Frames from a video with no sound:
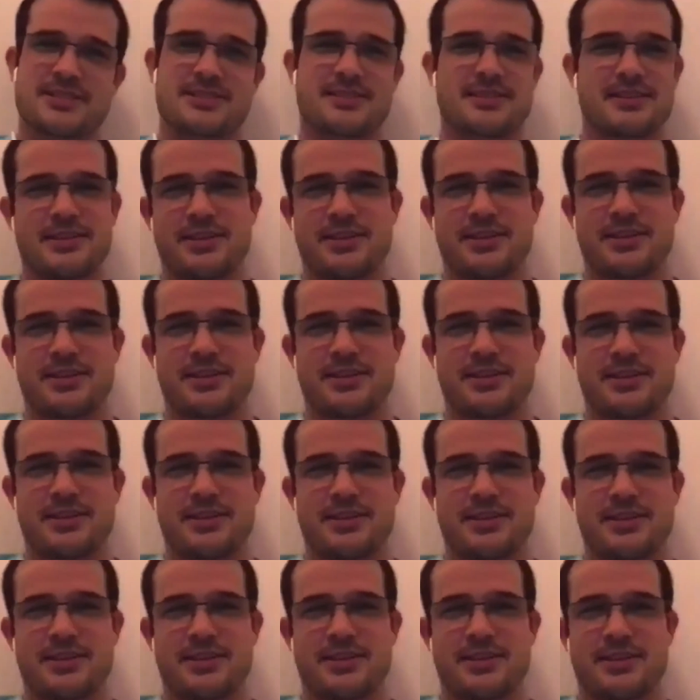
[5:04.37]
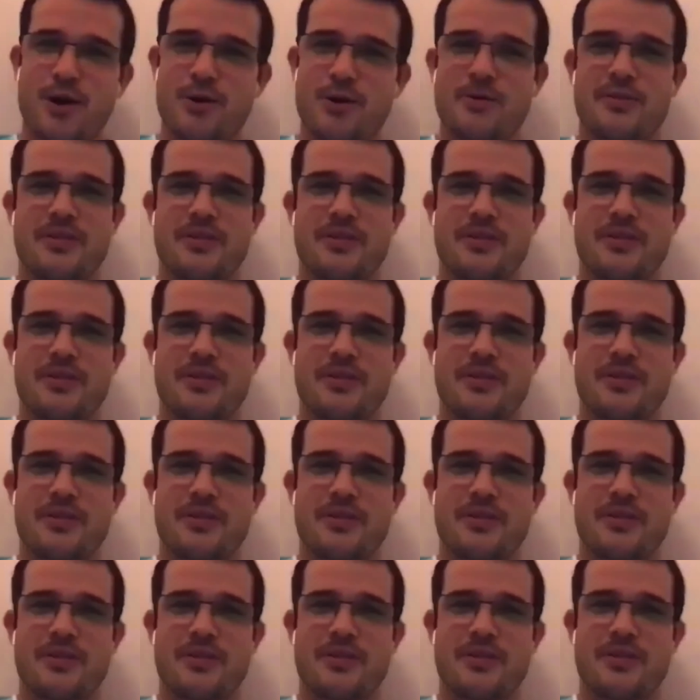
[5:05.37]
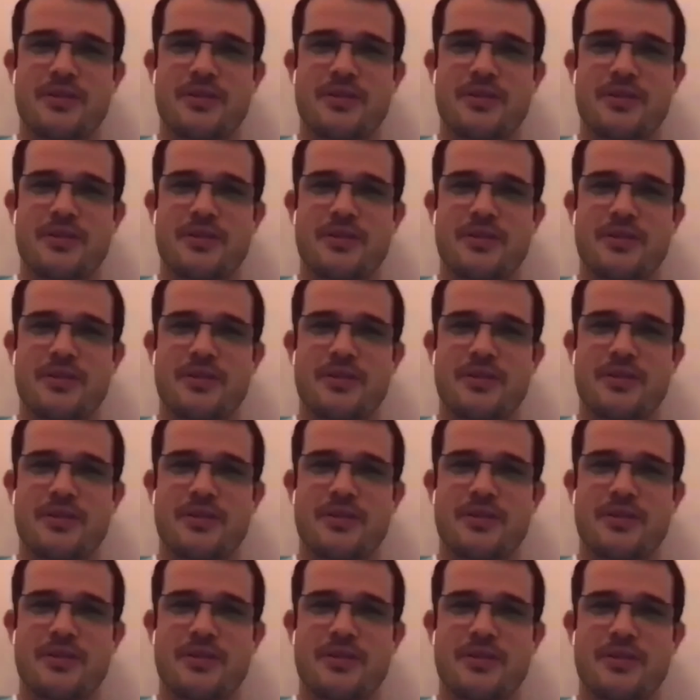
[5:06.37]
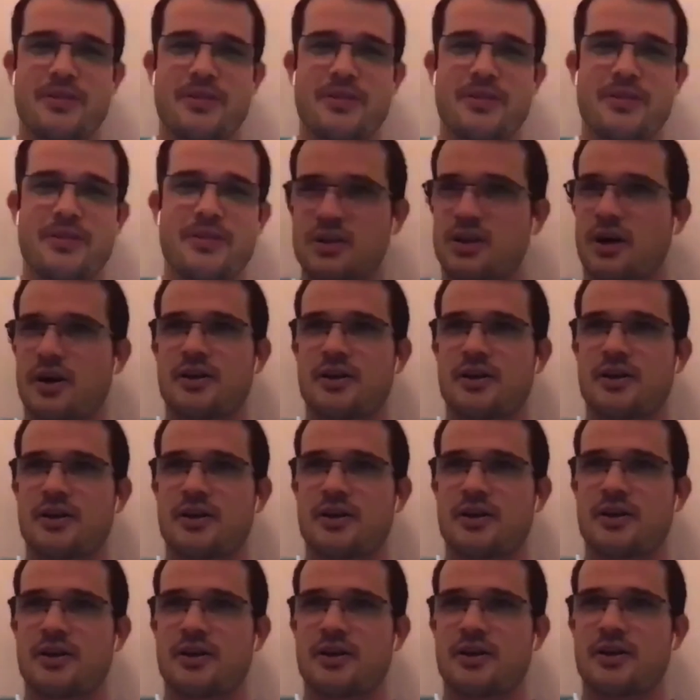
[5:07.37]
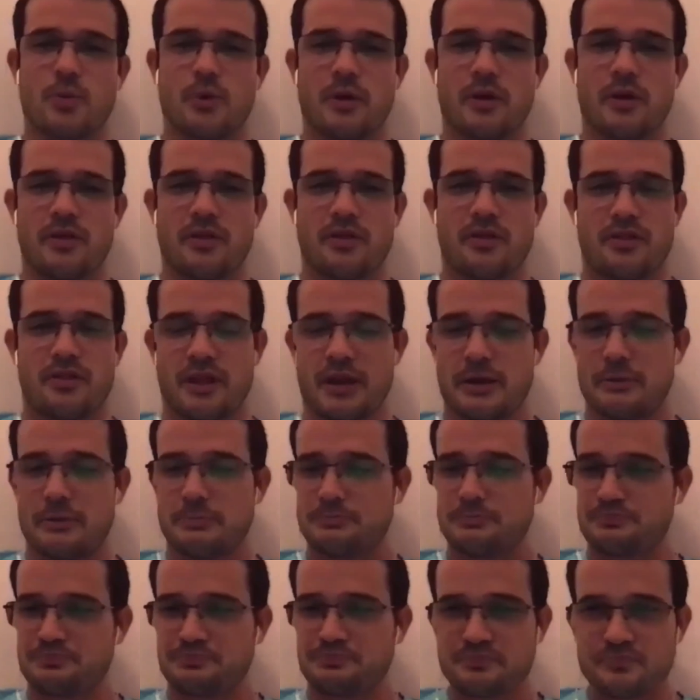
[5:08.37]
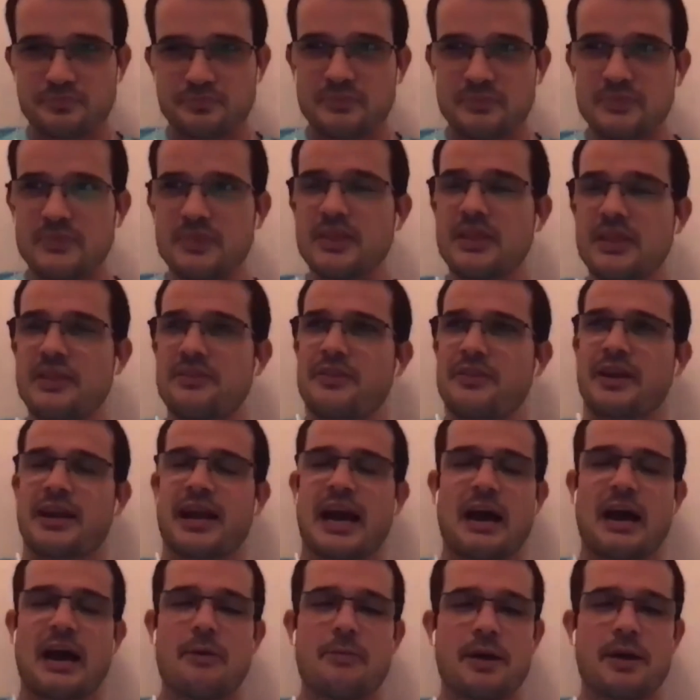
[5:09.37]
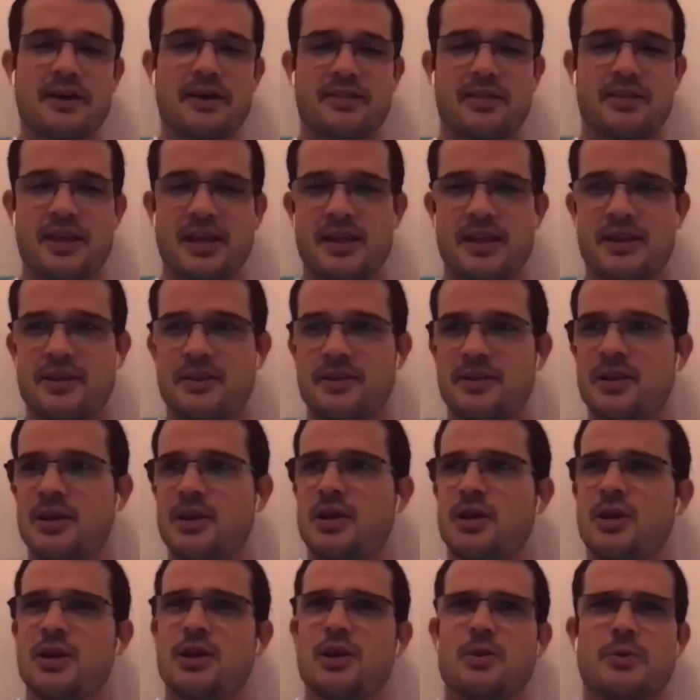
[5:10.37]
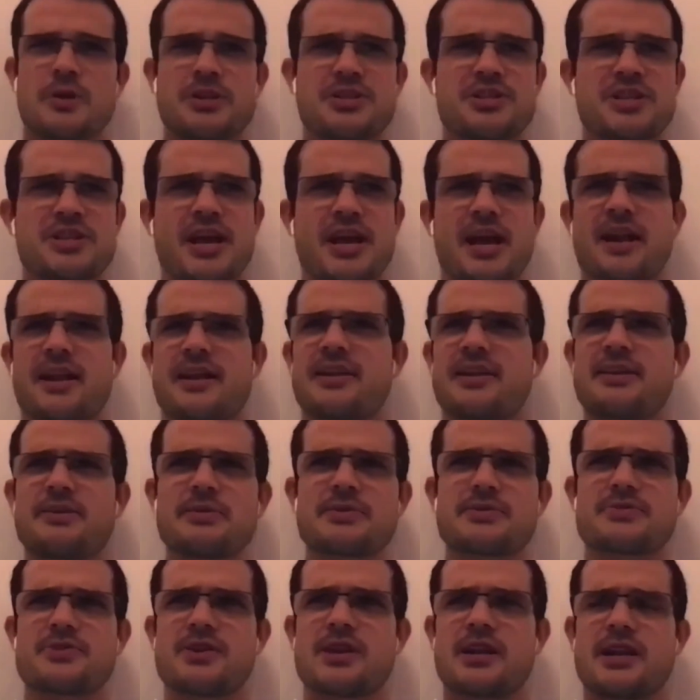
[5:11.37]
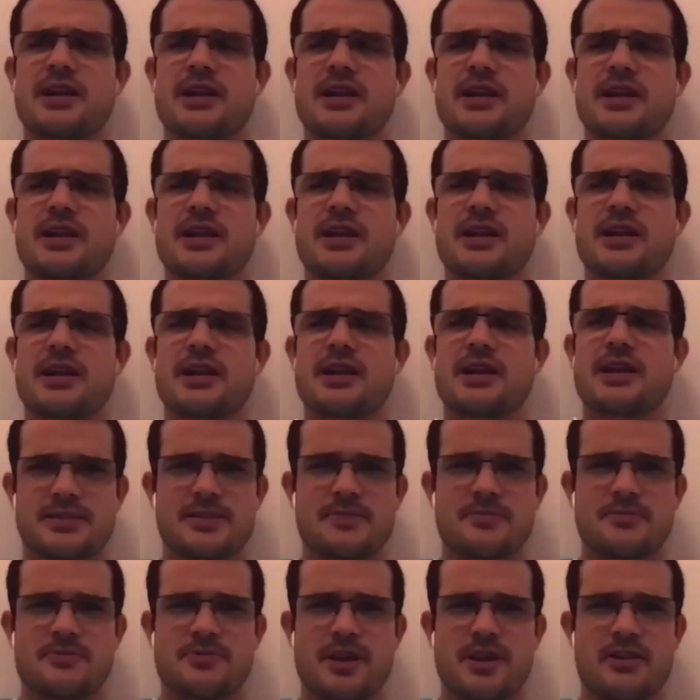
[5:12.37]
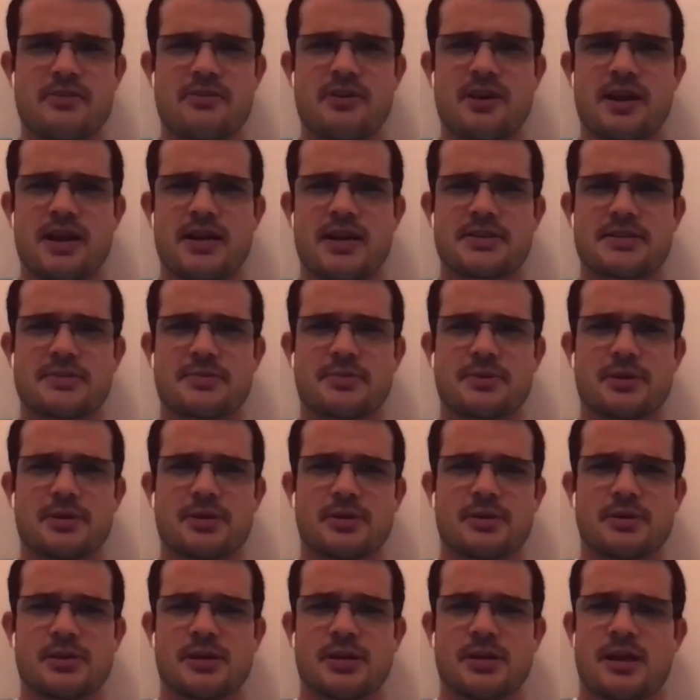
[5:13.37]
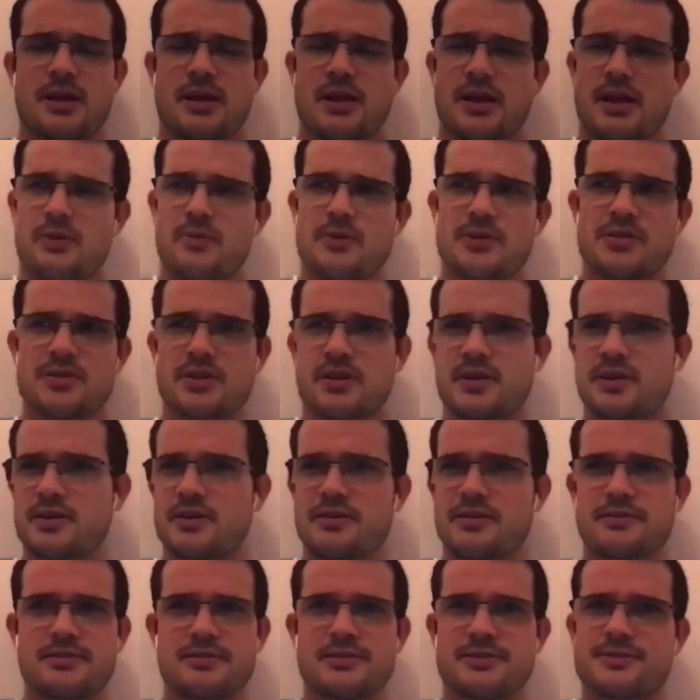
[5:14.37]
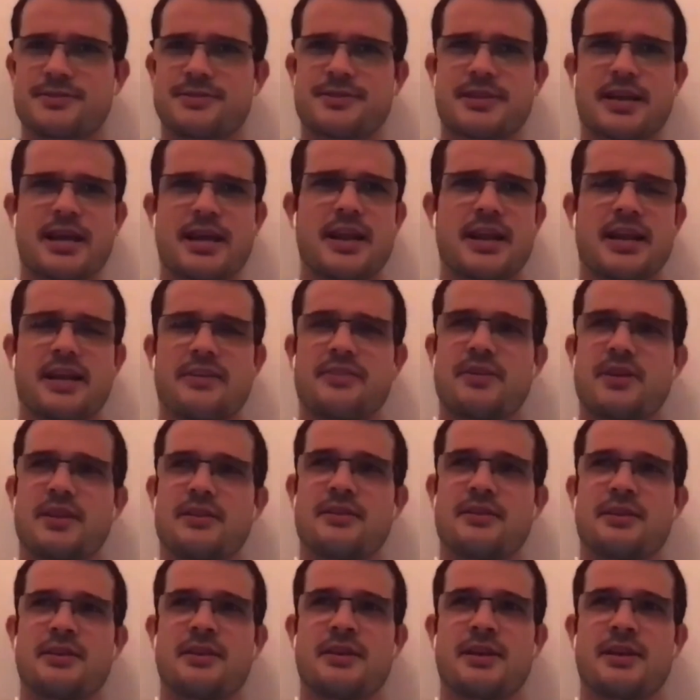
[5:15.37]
you know, I went along with it. I got onto a call with the guy back then. We chatted. He was really nice. He seemed really relatable. We started just chatting, and then